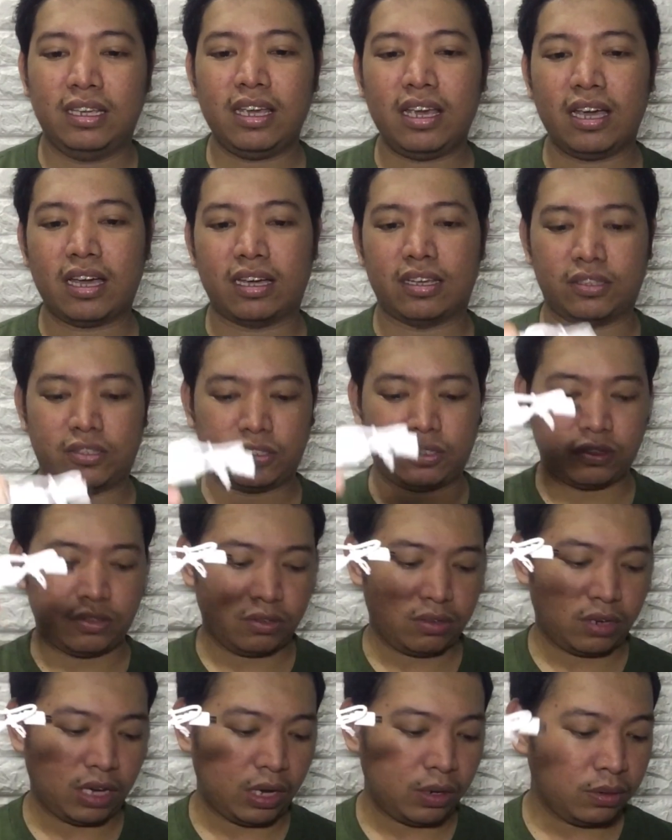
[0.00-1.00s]
Yeah,
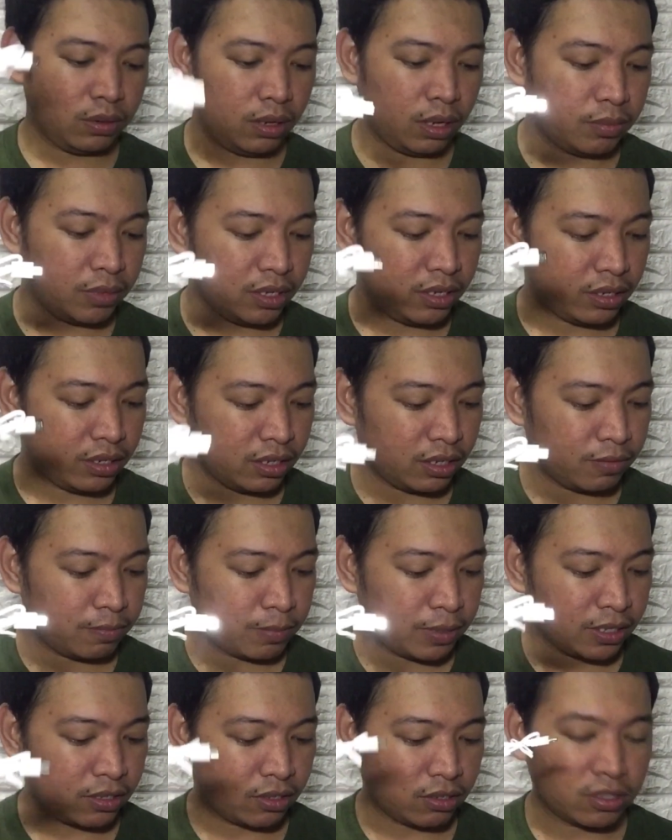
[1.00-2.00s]
so I'm gonna
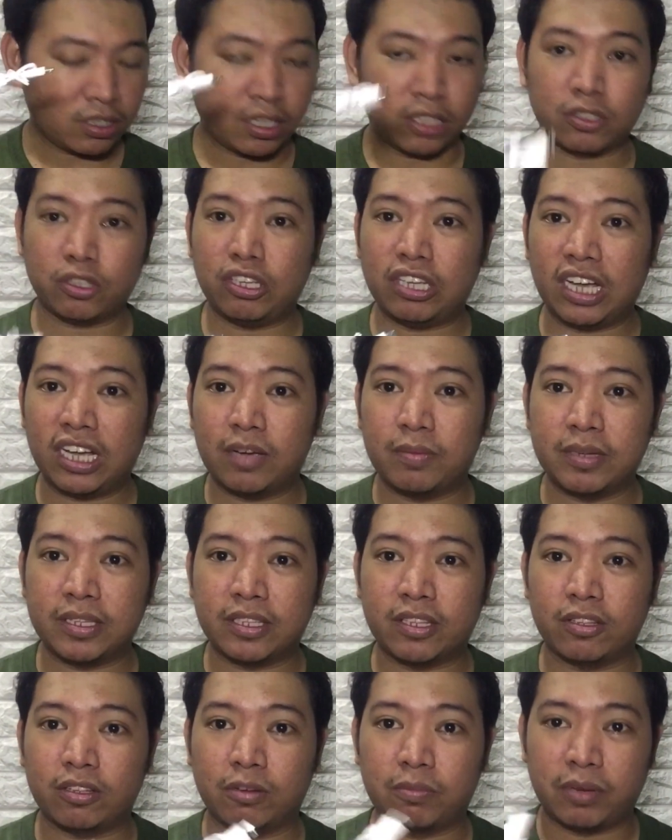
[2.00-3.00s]
keep it because ito yung
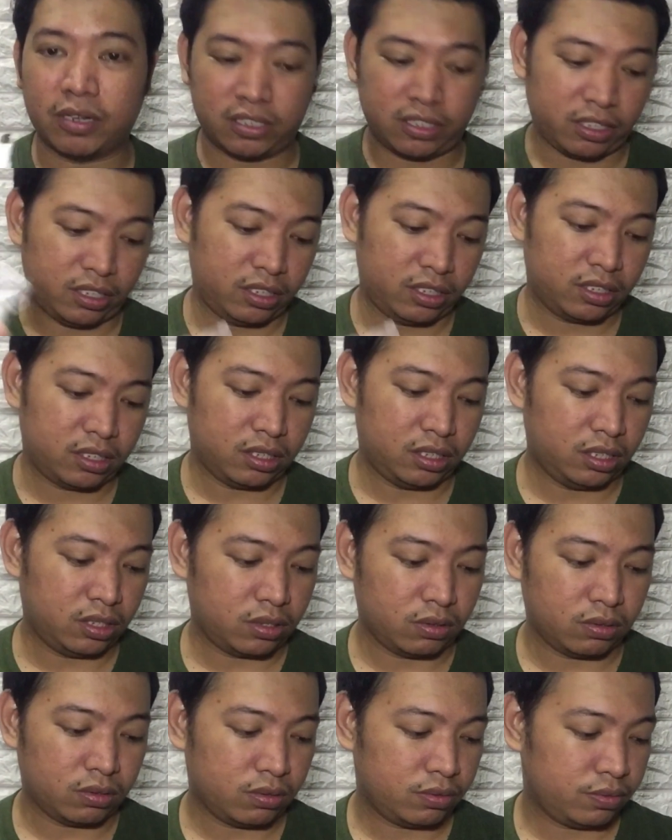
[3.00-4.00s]
gagamitin ko pang charge
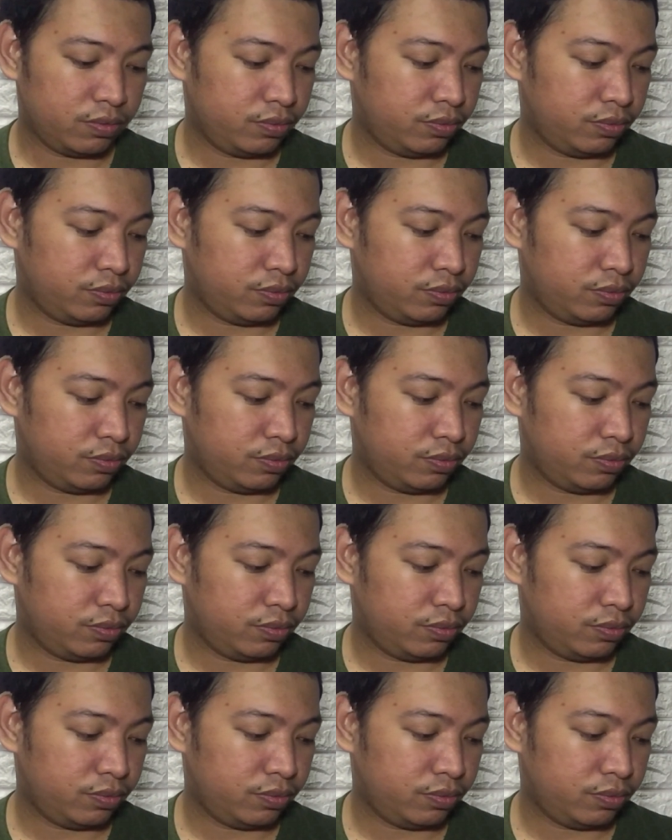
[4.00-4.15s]
dito.